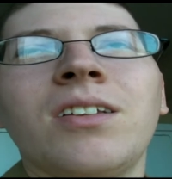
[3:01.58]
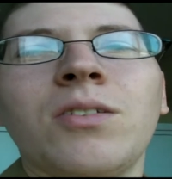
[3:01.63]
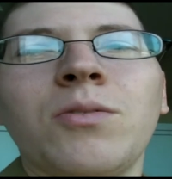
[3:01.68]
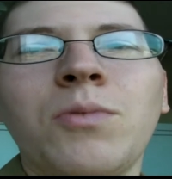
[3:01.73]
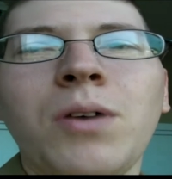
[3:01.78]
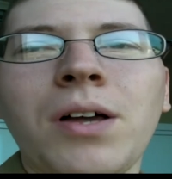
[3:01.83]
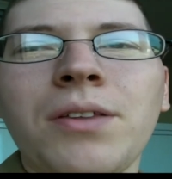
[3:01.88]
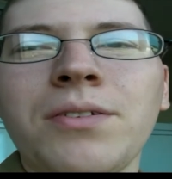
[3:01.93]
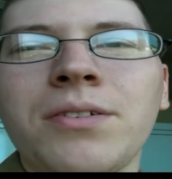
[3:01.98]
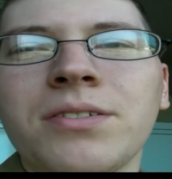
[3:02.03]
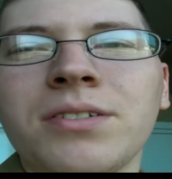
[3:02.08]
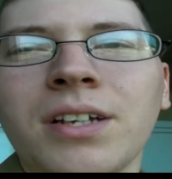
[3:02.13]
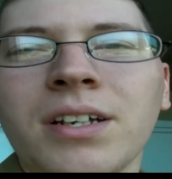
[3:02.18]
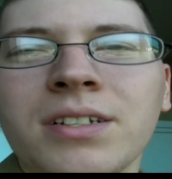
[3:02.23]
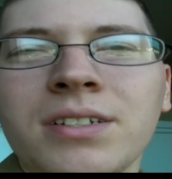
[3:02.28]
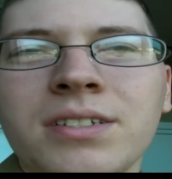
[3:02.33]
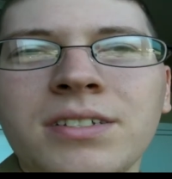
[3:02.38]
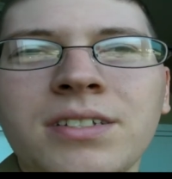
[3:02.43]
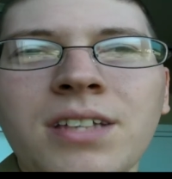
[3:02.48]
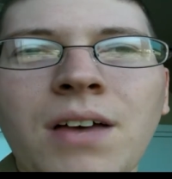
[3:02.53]
the weather's
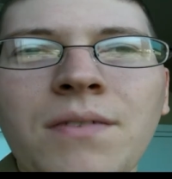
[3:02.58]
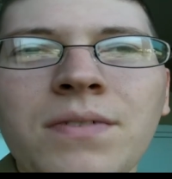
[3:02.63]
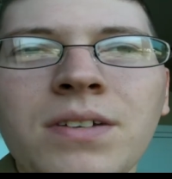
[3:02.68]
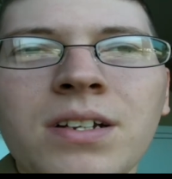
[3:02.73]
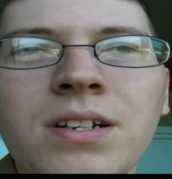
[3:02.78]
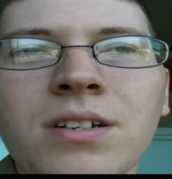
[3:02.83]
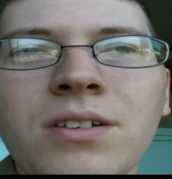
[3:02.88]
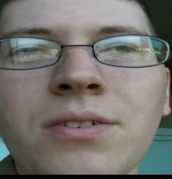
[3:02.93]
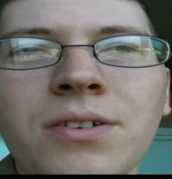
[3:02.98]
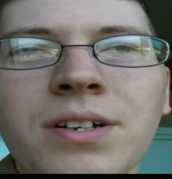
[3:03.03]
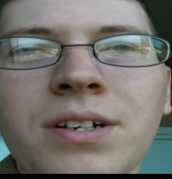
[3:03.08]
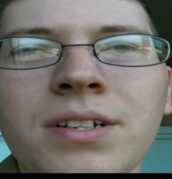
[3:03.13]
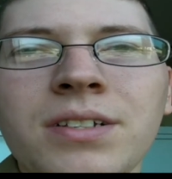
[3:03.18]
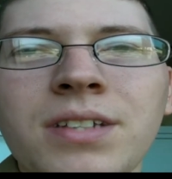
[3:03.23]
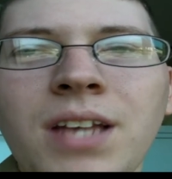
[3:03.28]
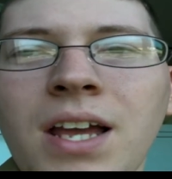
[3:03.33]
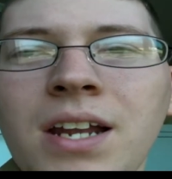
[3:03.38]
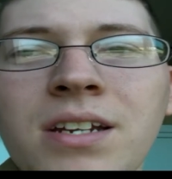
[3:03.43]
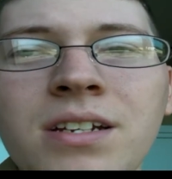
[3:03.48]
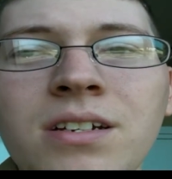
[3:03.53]
like seventy degrees,
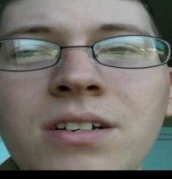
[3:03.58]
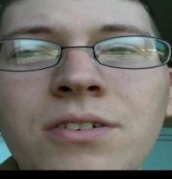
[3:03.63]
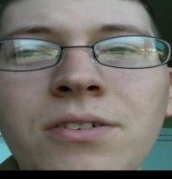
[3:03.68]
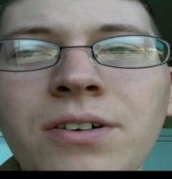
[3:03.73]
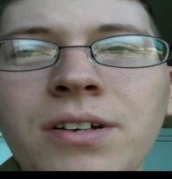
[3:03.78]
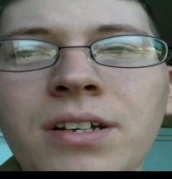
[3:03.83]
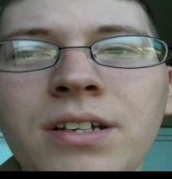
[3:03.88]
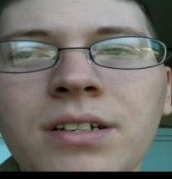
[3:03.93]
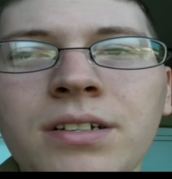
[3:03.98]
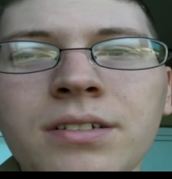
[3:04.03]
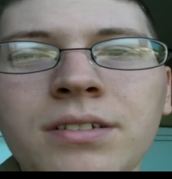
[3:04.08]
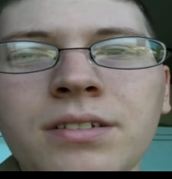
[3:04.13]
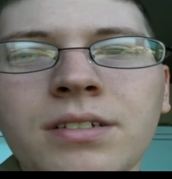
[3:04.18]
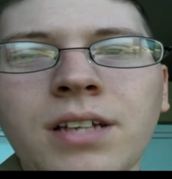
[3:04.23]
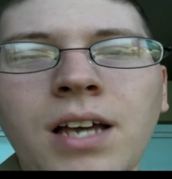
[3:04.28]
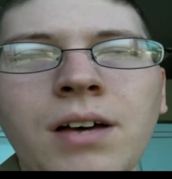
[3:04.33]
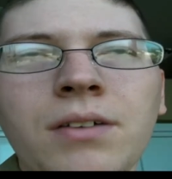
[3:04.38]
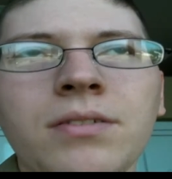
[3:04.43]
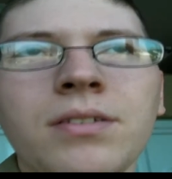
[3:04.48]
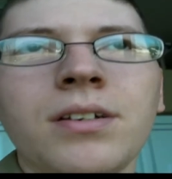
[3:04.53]
eighty degrees
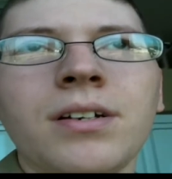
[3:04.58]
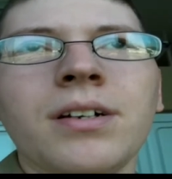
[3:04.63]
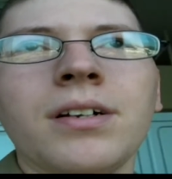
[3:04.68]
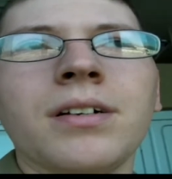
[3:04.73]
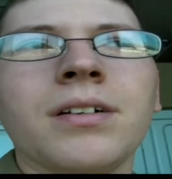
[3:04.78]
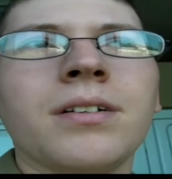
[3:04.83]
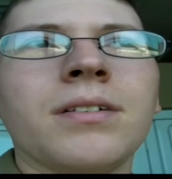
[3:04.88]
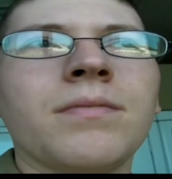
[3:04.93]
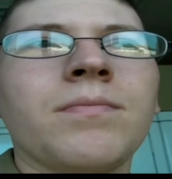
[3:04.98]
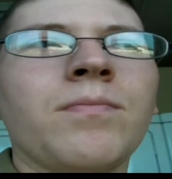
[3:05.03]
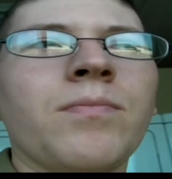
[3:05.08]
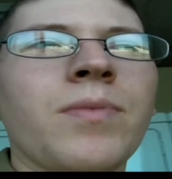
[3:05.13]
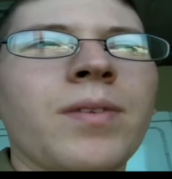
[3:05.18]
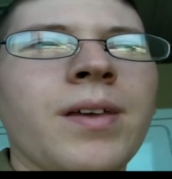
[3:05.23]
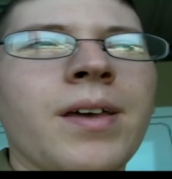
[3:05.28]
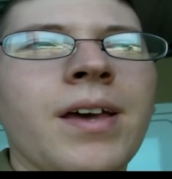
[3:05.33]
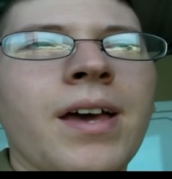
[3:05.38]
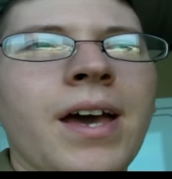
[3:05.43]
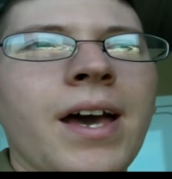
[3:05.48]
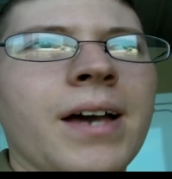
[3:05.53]
out there.
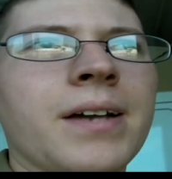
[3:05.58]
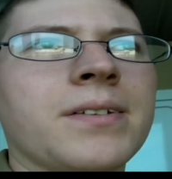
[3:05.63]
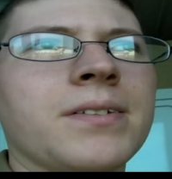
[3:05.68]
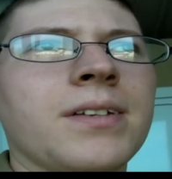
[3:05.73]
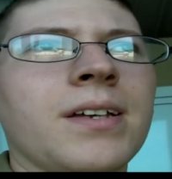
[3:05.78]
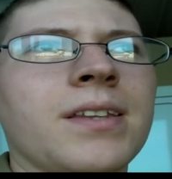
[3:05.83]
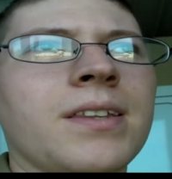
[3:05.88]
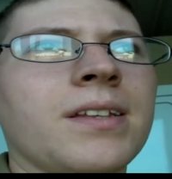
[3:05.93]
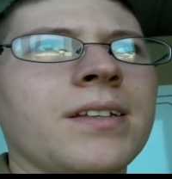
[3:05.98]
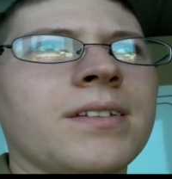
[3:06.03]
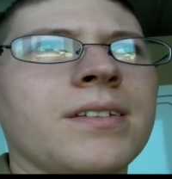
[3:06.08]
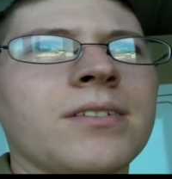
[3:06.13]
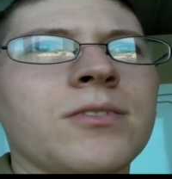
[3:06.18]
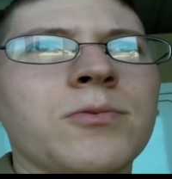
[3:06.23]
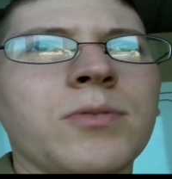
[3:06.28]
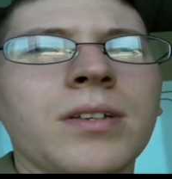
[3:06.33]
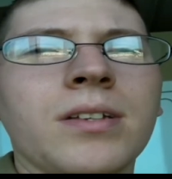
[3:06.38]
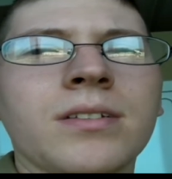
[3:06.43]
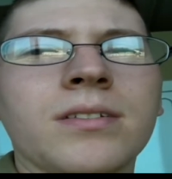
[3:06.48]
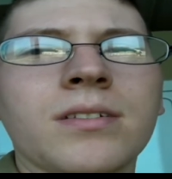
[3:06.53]
Actually, I think this
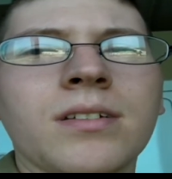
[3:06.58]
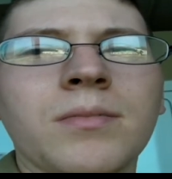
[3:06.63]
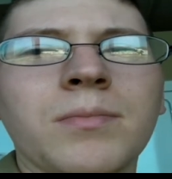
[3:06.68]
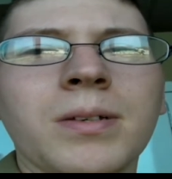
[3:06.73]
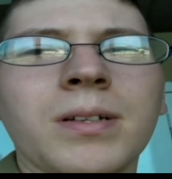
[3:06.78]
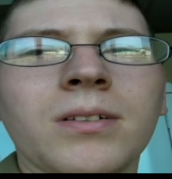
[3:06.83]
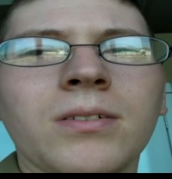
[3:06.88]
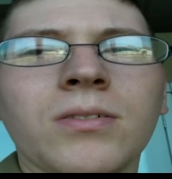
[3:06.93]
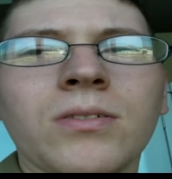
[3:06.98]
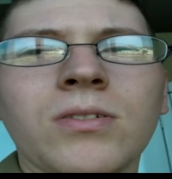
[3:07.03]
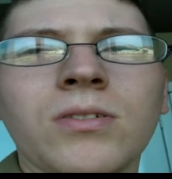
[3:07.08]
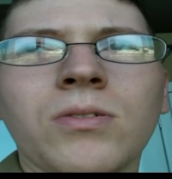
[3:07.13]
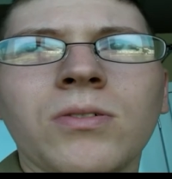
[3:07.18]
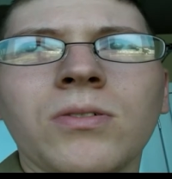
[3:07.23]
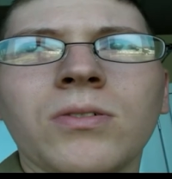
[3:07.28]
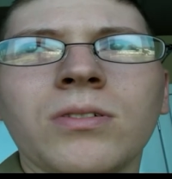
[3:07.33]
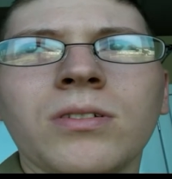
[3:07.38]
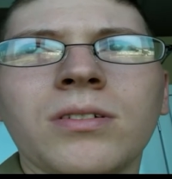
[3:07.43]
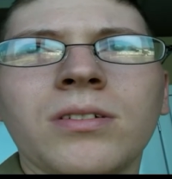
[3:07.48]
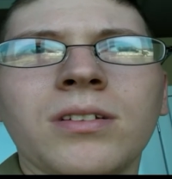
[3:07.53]
week it's going to be a little
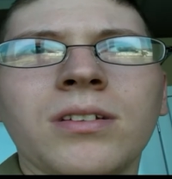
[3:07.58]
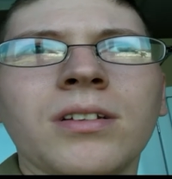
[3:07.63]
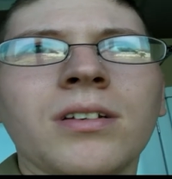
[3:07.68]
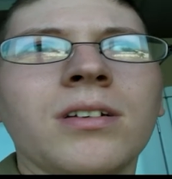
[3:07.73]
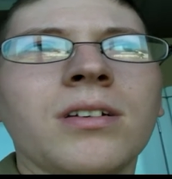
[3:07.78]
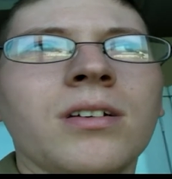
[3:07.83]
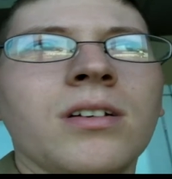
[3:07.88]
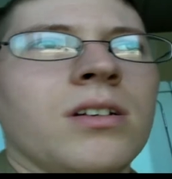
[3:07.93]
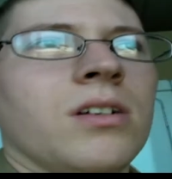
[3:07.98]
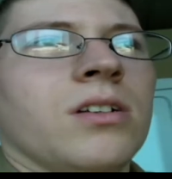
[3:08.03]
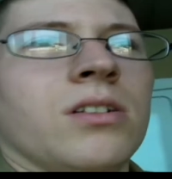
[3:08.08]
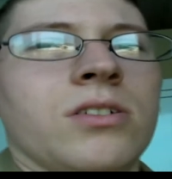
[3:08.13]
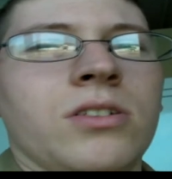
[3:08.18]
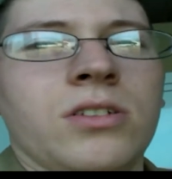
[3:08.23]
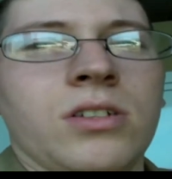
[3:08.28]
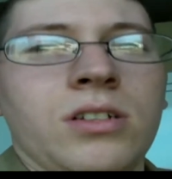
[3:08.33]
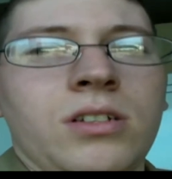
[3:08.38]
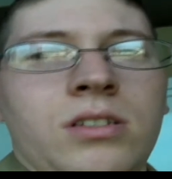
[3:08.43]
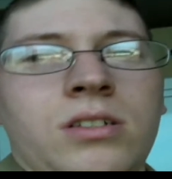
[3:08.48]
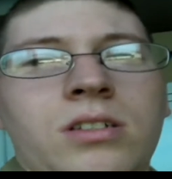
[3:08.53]
cold, in the
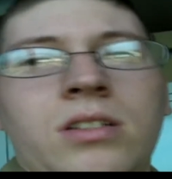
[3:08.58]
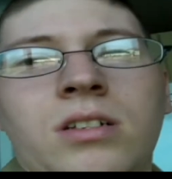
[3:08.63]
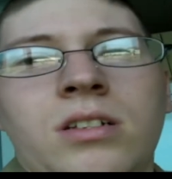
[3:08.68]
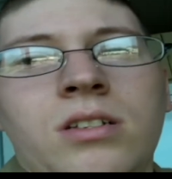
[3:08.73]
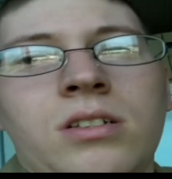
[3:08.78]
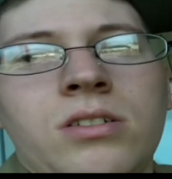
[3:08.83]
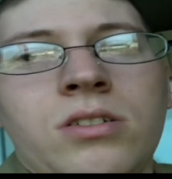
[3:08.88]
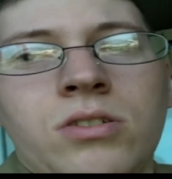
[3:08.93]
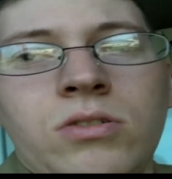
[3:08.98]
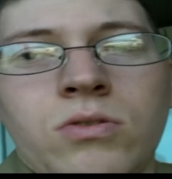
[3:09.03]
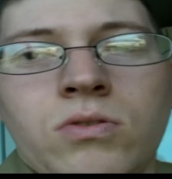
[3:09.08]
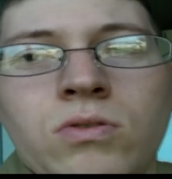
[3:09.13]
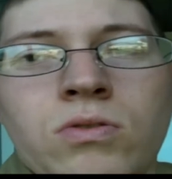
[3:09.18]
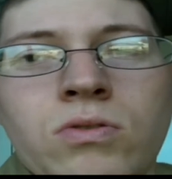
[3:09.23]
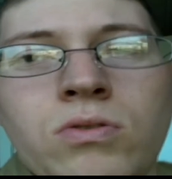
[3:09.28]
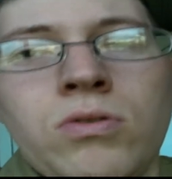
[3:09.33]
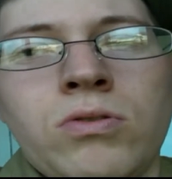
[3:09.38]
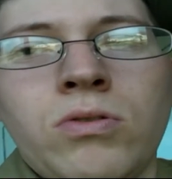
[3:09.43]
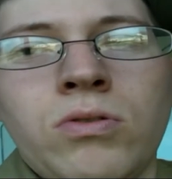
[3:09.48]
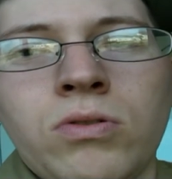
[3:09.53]
sixties.
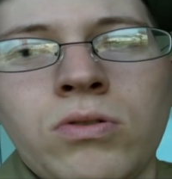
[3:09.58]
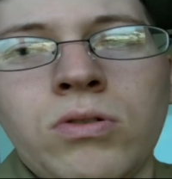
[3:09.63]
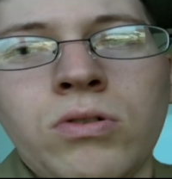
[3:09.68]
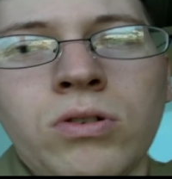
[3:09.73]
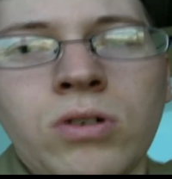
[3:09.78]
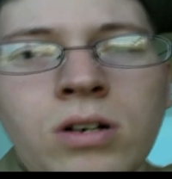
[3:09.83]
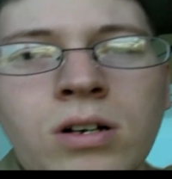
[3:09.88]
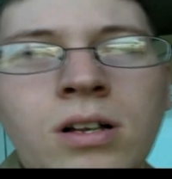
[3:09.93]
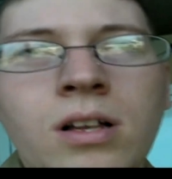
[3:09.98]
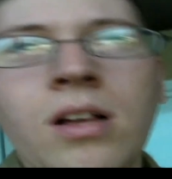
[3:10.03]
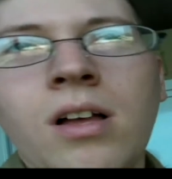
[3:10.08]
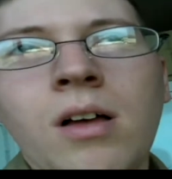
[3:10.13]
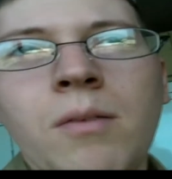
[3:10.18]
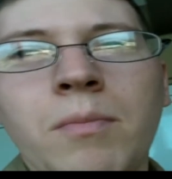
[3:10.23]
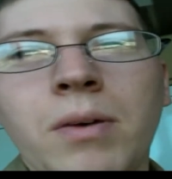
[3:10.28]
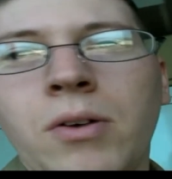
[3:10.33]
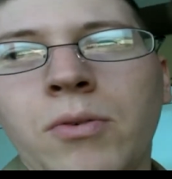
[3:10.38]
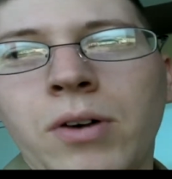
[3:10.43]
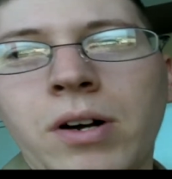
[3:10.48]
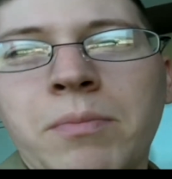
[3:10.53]
Ooh,
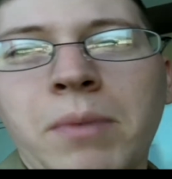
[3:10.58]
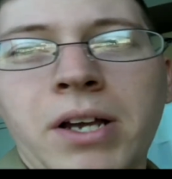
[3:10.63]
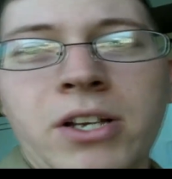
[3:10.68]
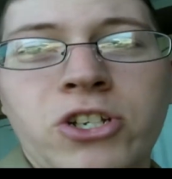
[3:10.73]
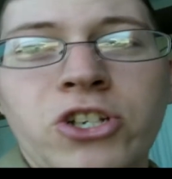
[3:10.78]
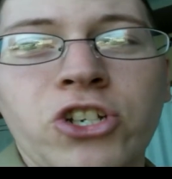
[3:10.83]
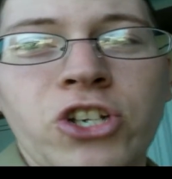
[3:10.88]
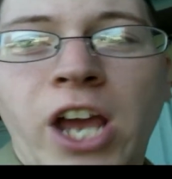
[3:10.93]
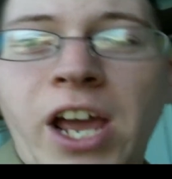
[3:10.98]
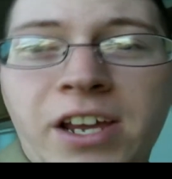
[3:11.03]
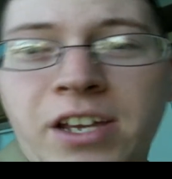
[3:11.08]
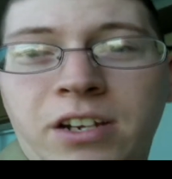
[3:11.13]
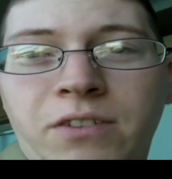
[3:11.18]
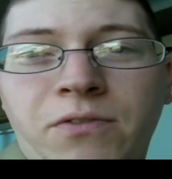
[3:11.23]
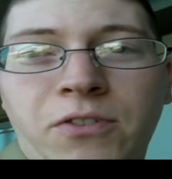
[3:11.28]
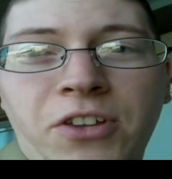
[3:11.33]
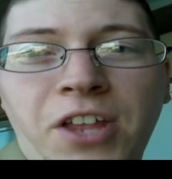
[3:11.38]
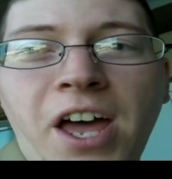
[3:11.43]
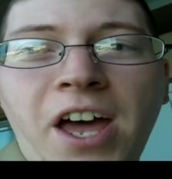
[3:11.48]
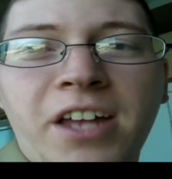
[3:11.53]
better wear my jacket
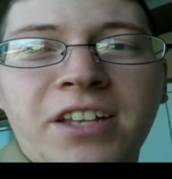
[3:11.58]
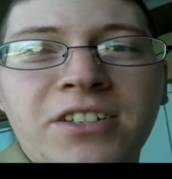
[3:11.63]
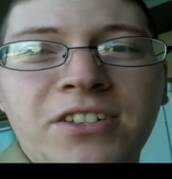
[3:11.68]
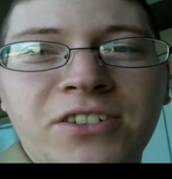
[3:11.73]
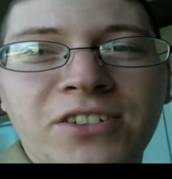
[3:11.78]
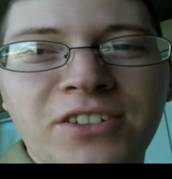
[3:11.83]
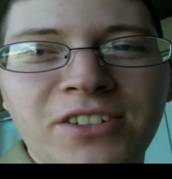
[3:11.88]
for that.